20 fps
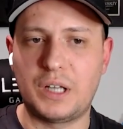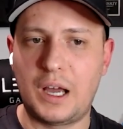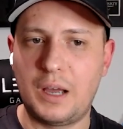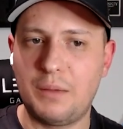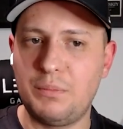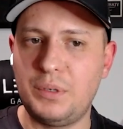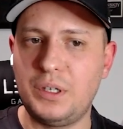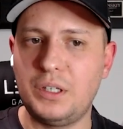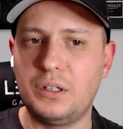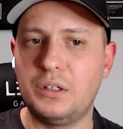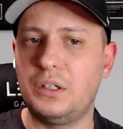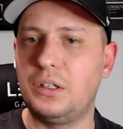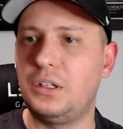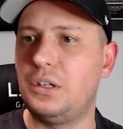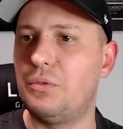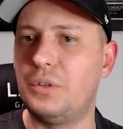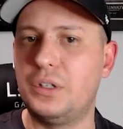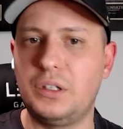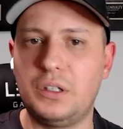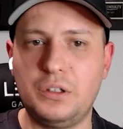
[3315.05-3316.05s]
I've been
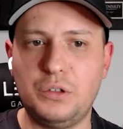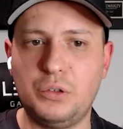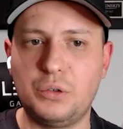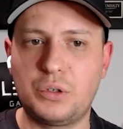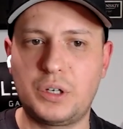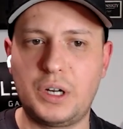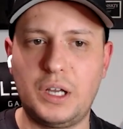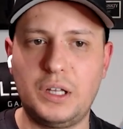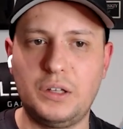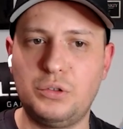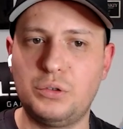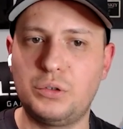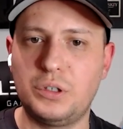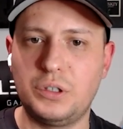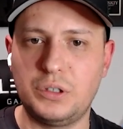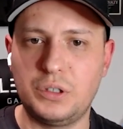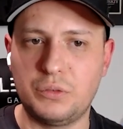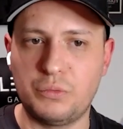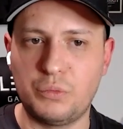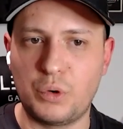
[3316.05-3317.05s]
even in Ukraine
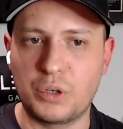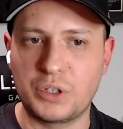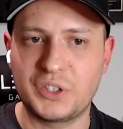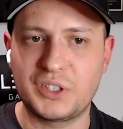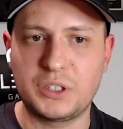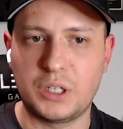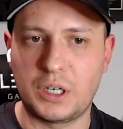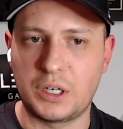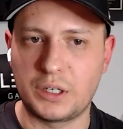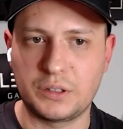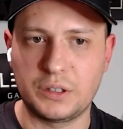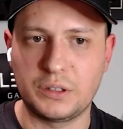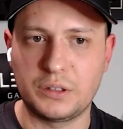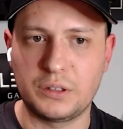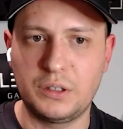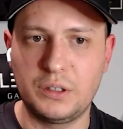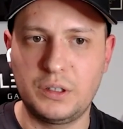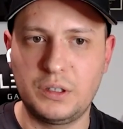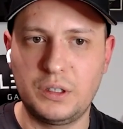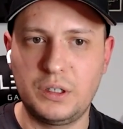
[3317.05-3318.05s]
during the war started.
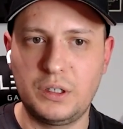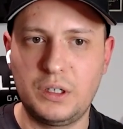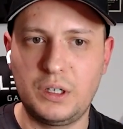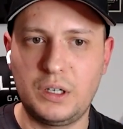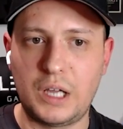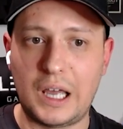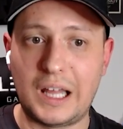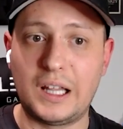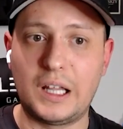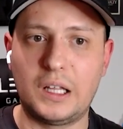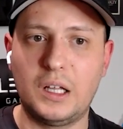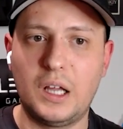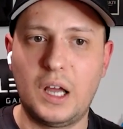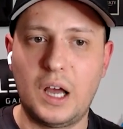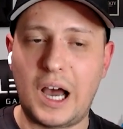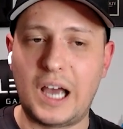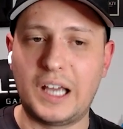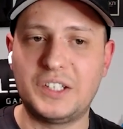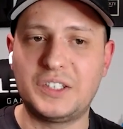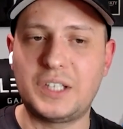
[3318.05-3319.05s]
And
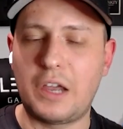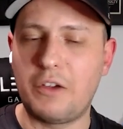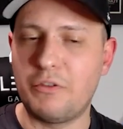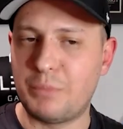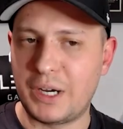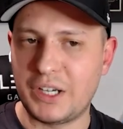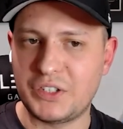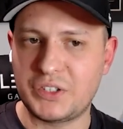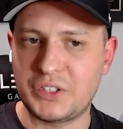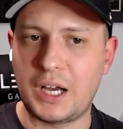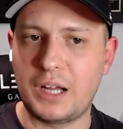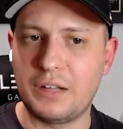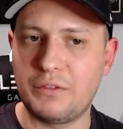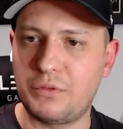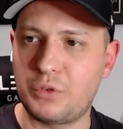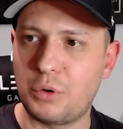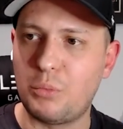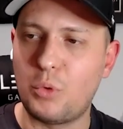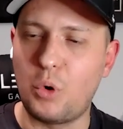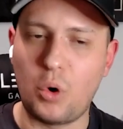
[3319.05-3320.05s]
I saved my son
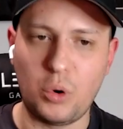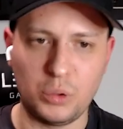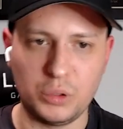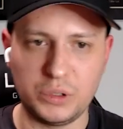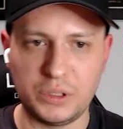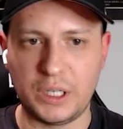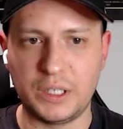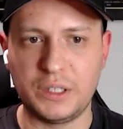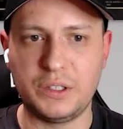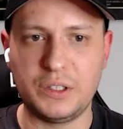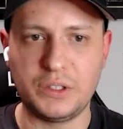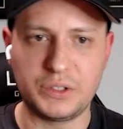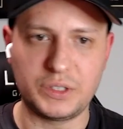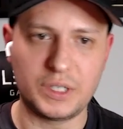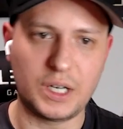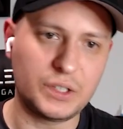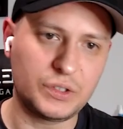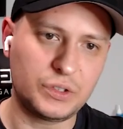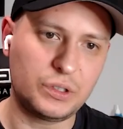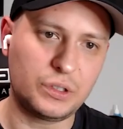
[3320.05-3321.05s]
from all that
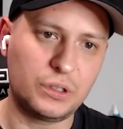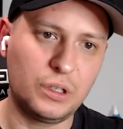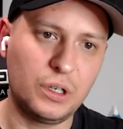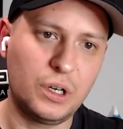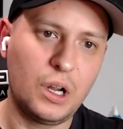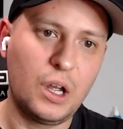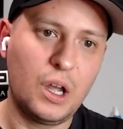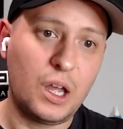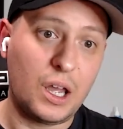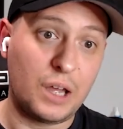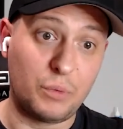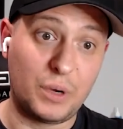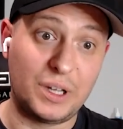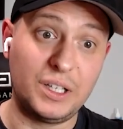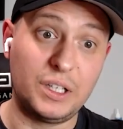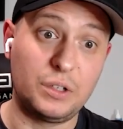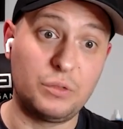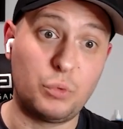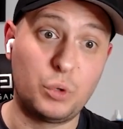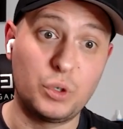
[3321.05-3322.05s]
disaster when
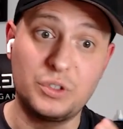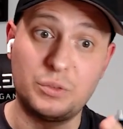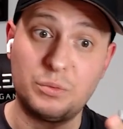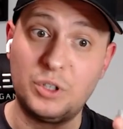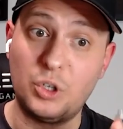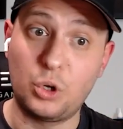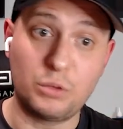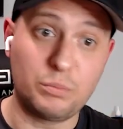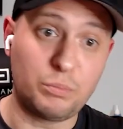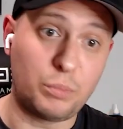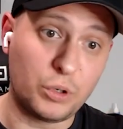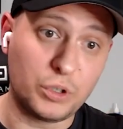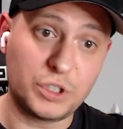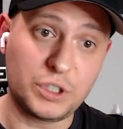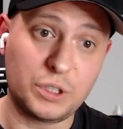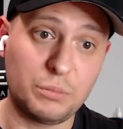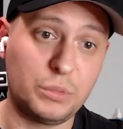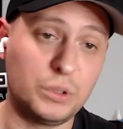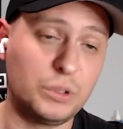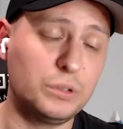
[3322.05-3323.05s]
it was not
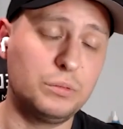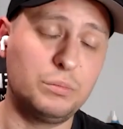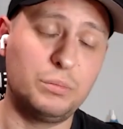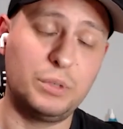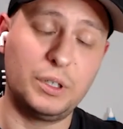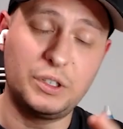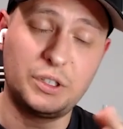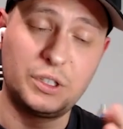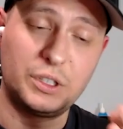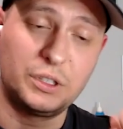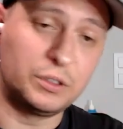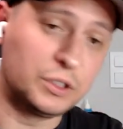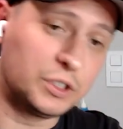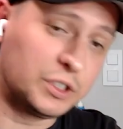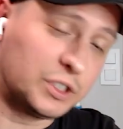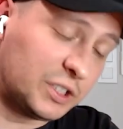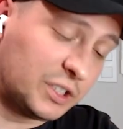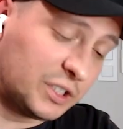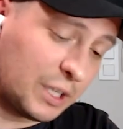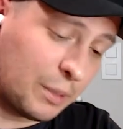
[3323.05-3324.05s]
possible. It's a
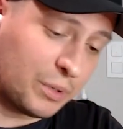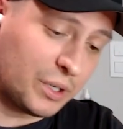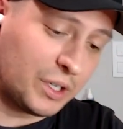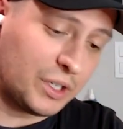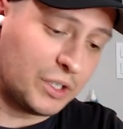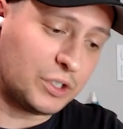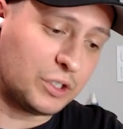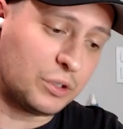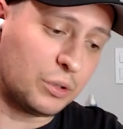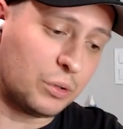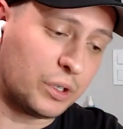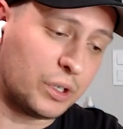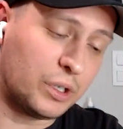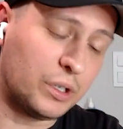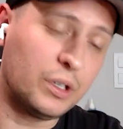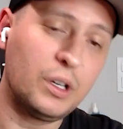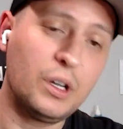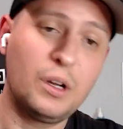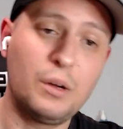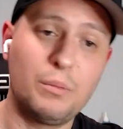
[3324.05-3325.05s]
separate
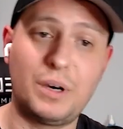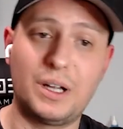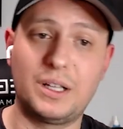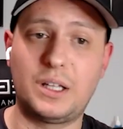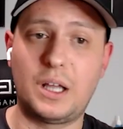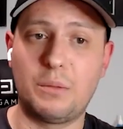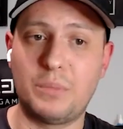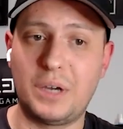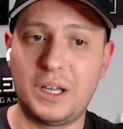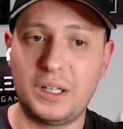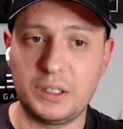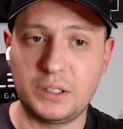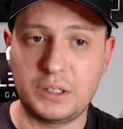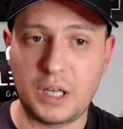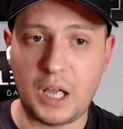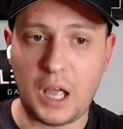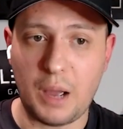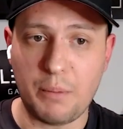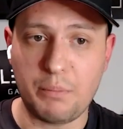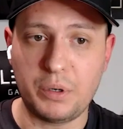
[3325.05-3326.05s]
story, but I made it
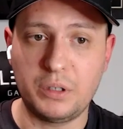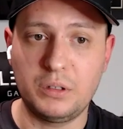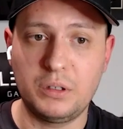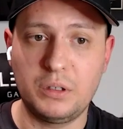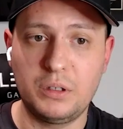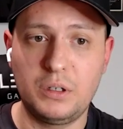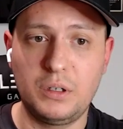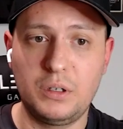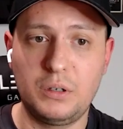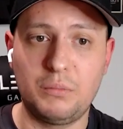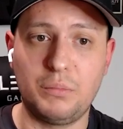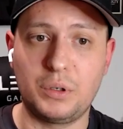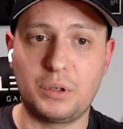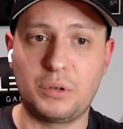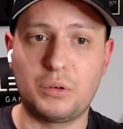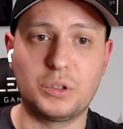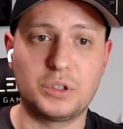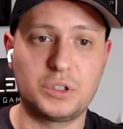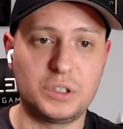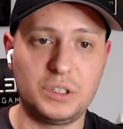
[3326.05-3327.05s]
happen
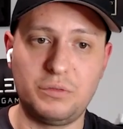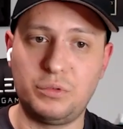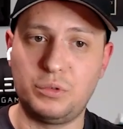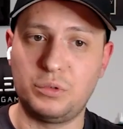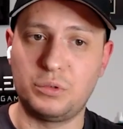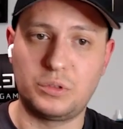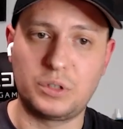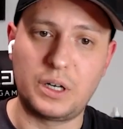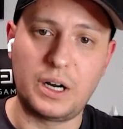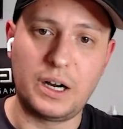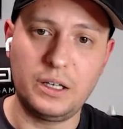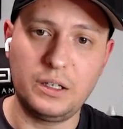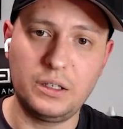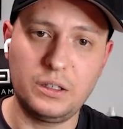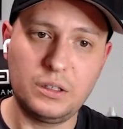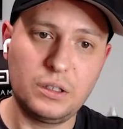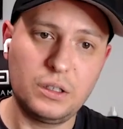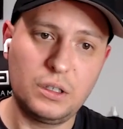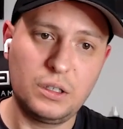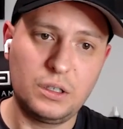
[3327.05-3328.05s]
because if you're
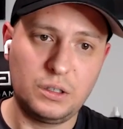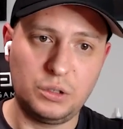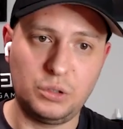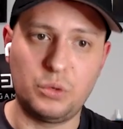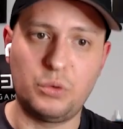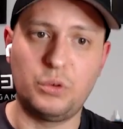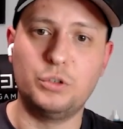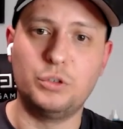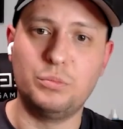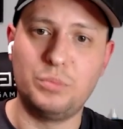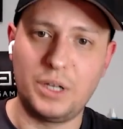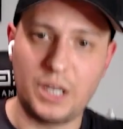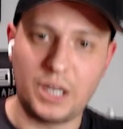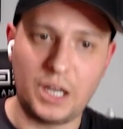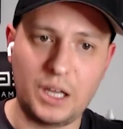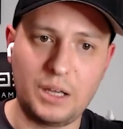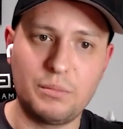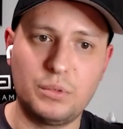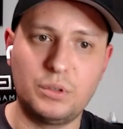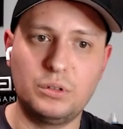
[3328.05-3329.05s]
trying, you will be
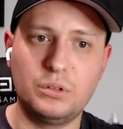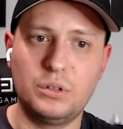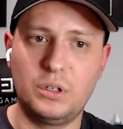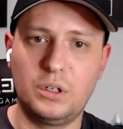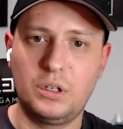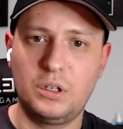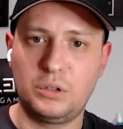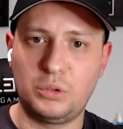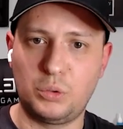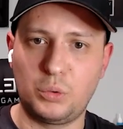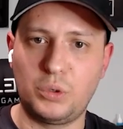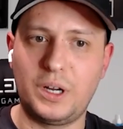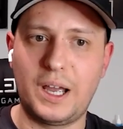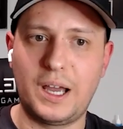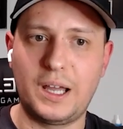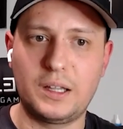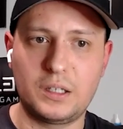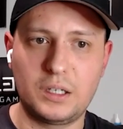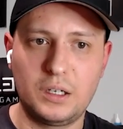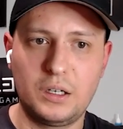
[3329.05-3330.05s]
able to
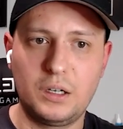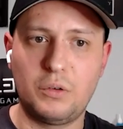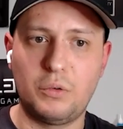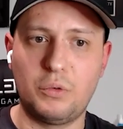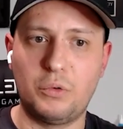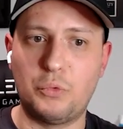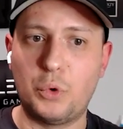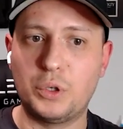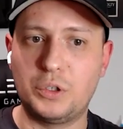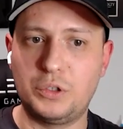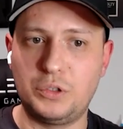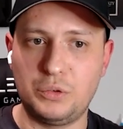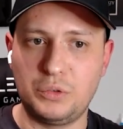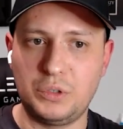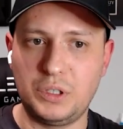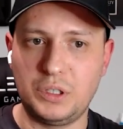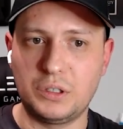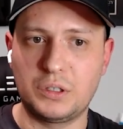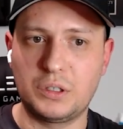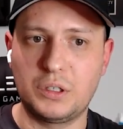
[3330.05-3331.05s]
get what you
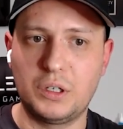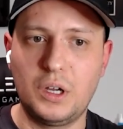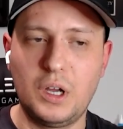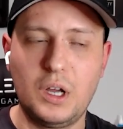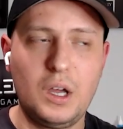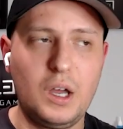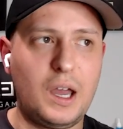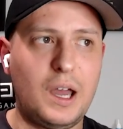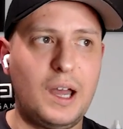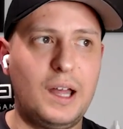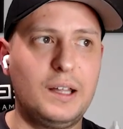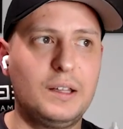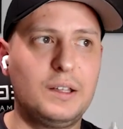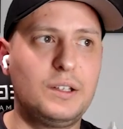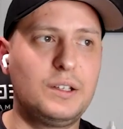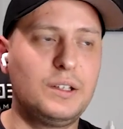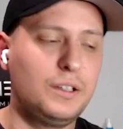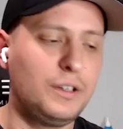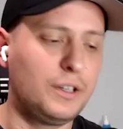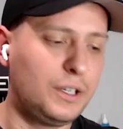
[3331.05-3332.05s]
need. And
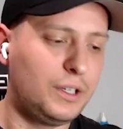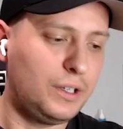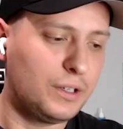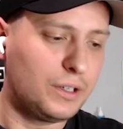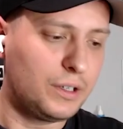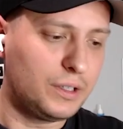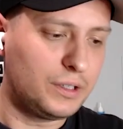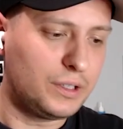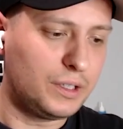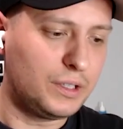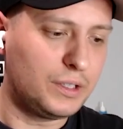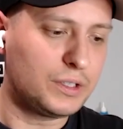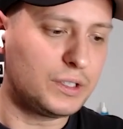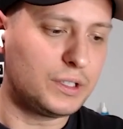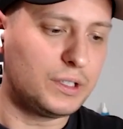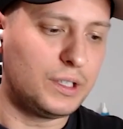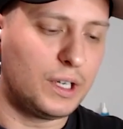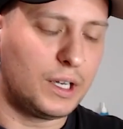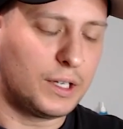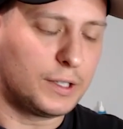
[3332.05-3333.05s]
here it
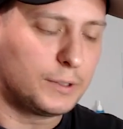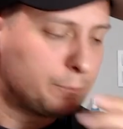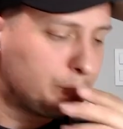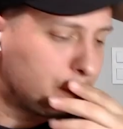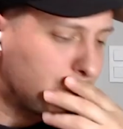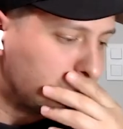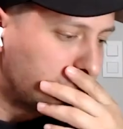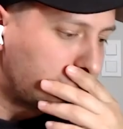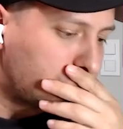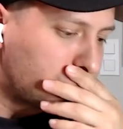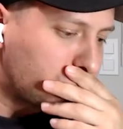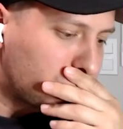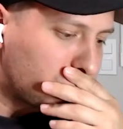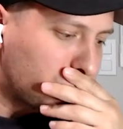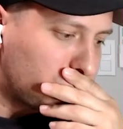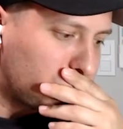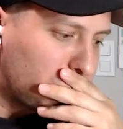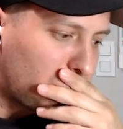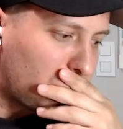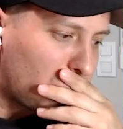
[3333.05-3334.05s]
is that
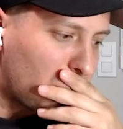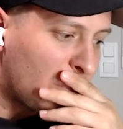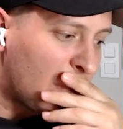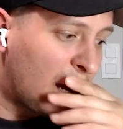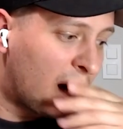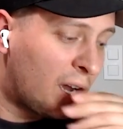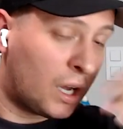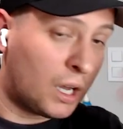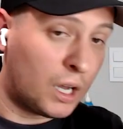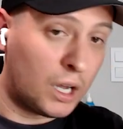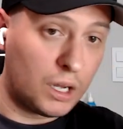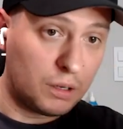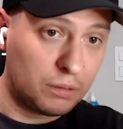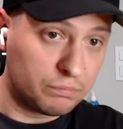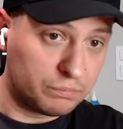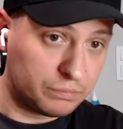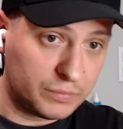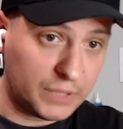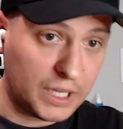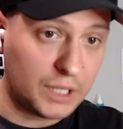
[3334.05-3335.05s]

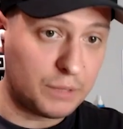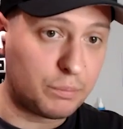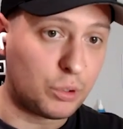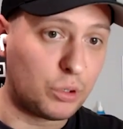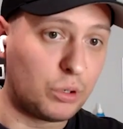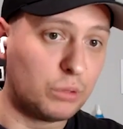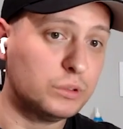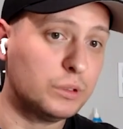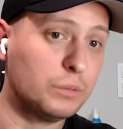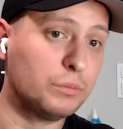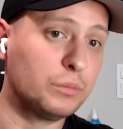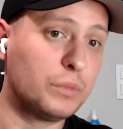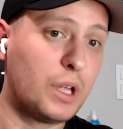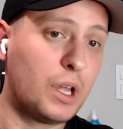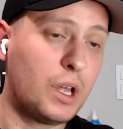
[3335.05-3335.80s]
that problem.